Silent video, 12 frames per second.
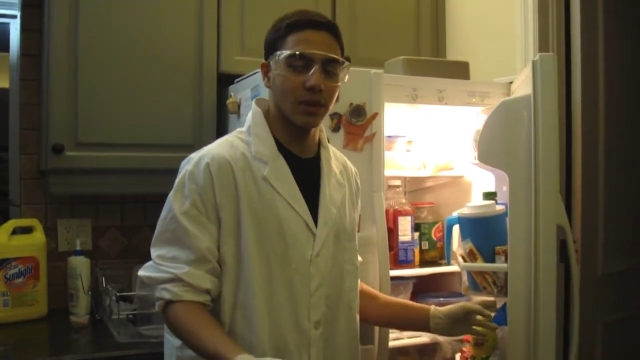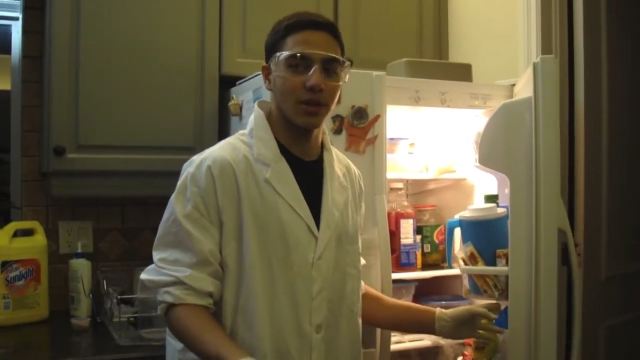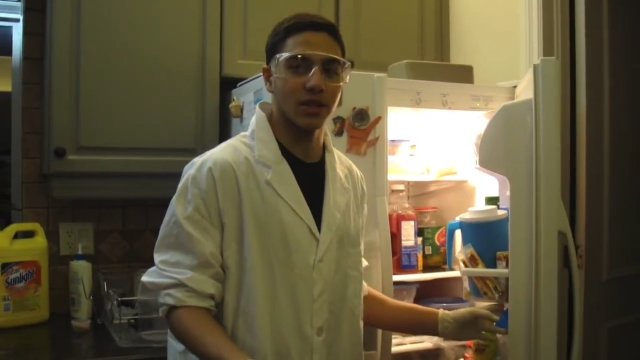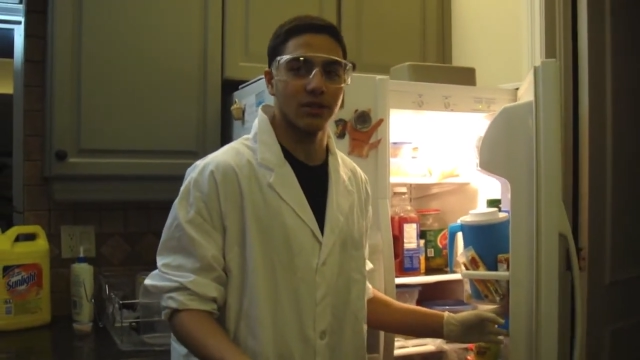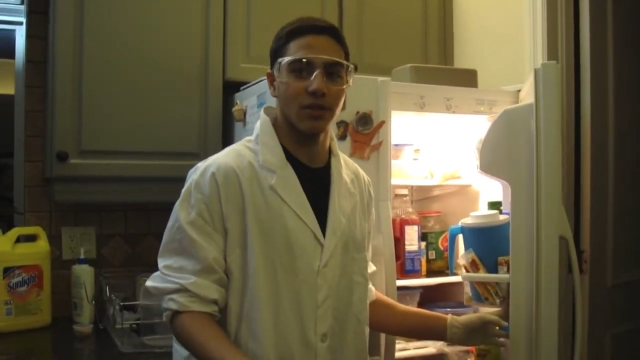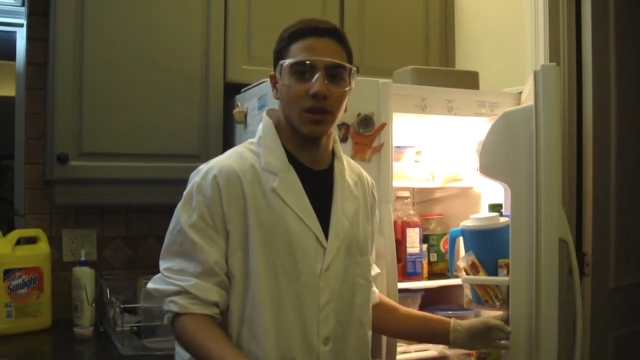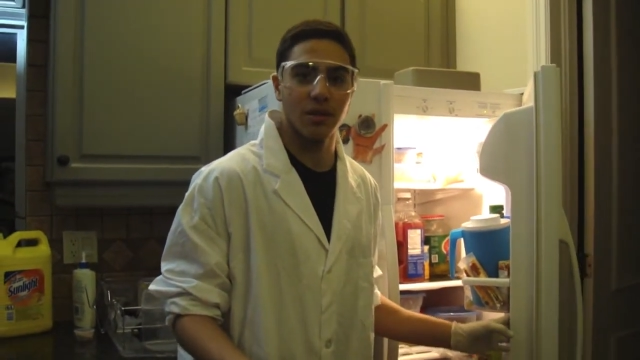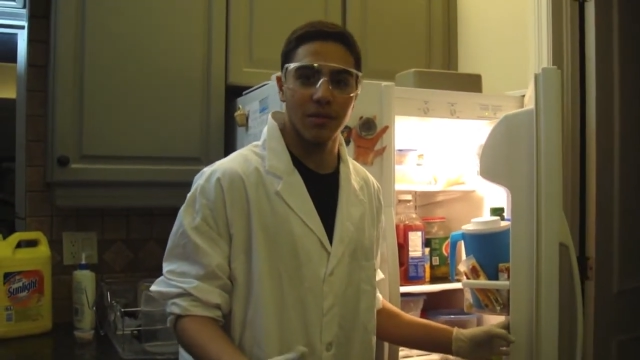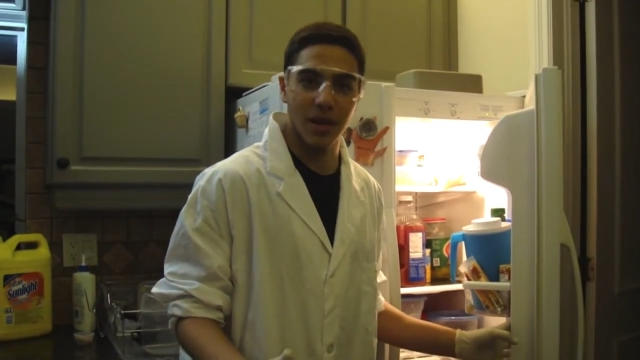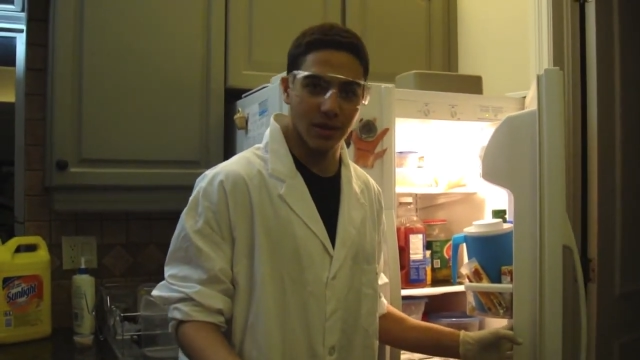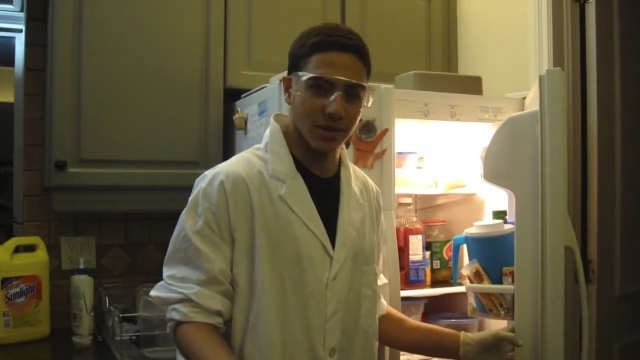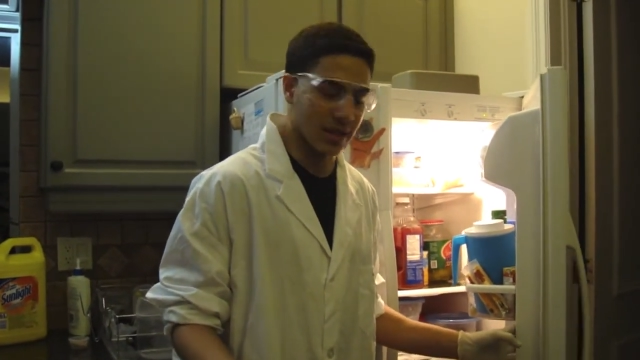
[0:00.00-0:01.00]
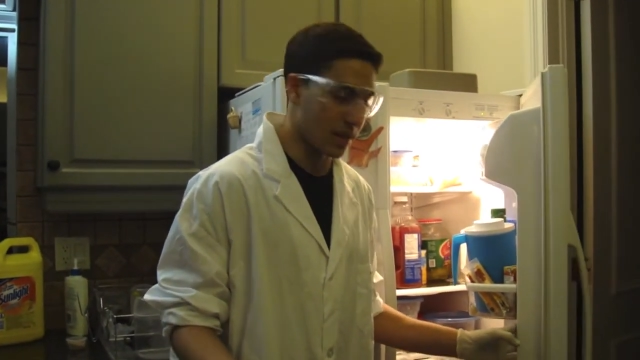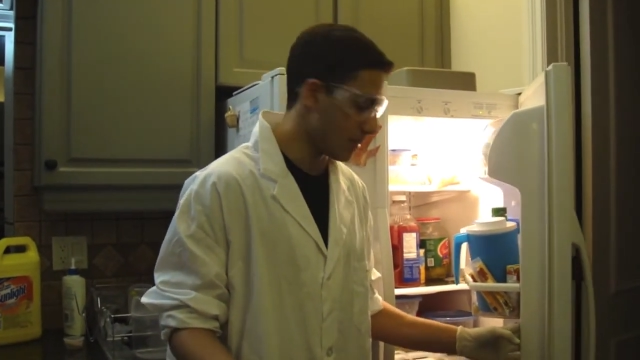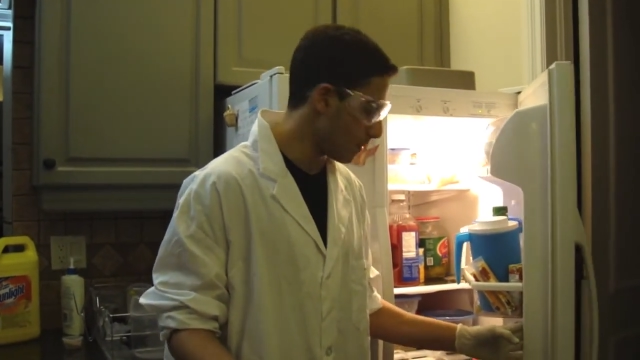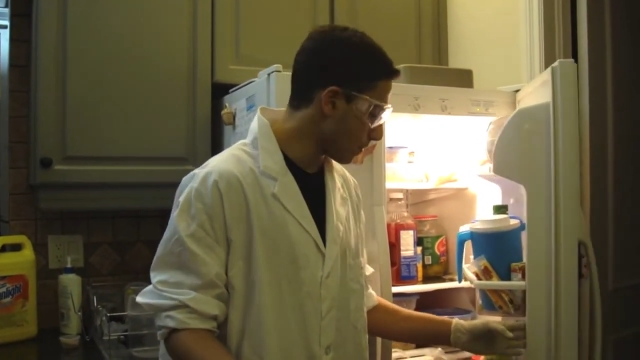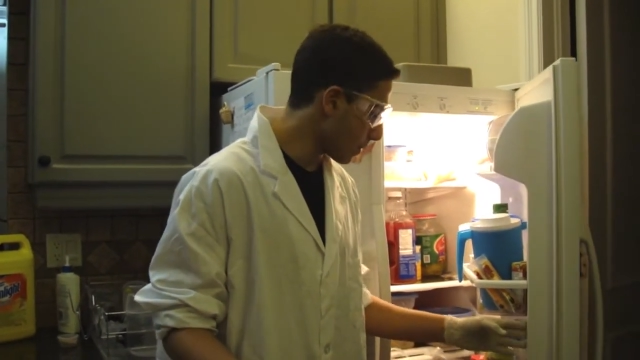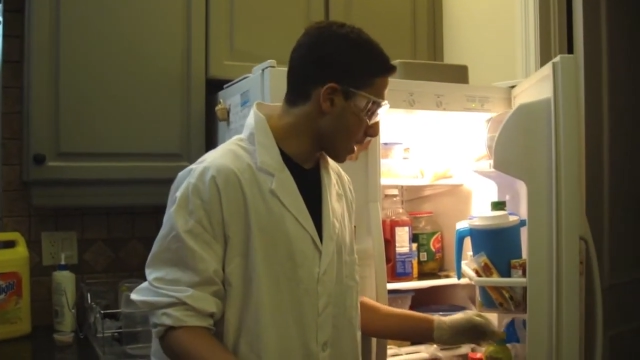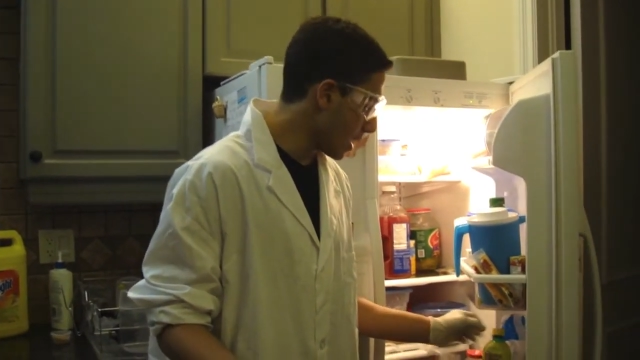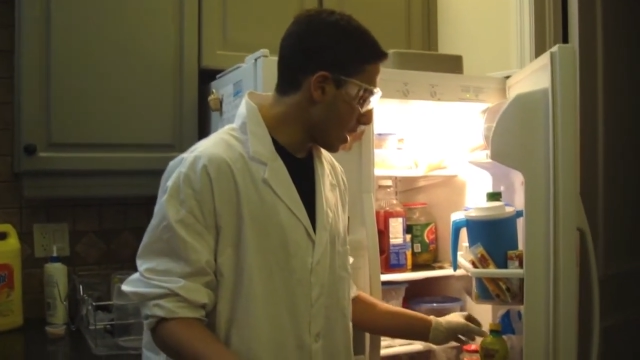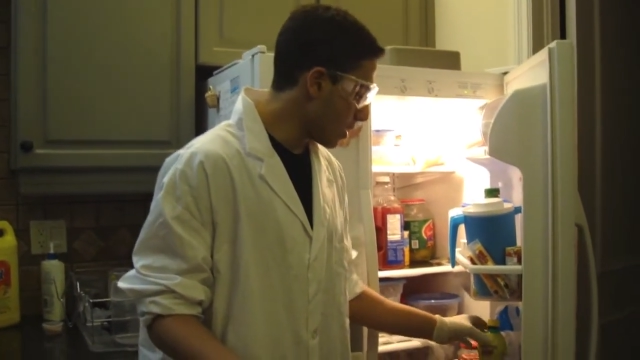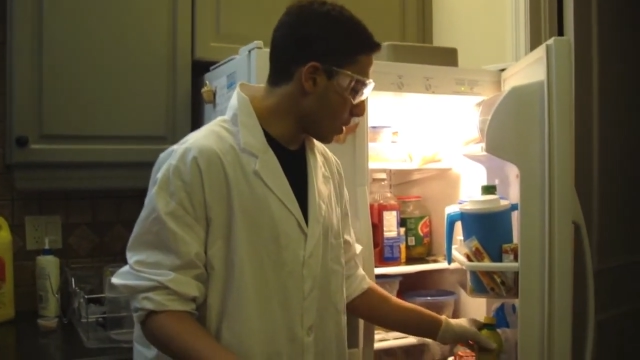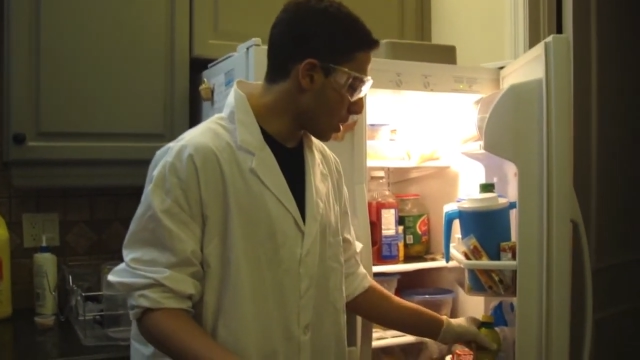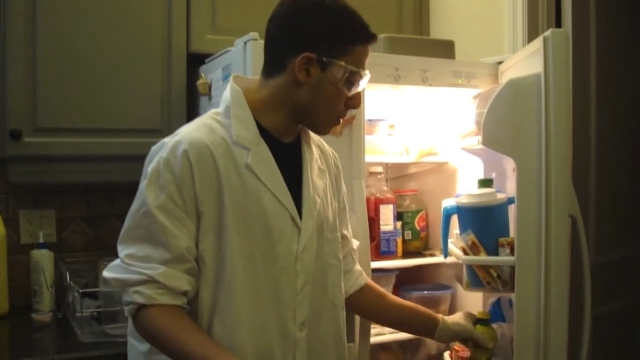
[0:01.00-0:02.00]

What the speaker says: because of all the metals in it, you can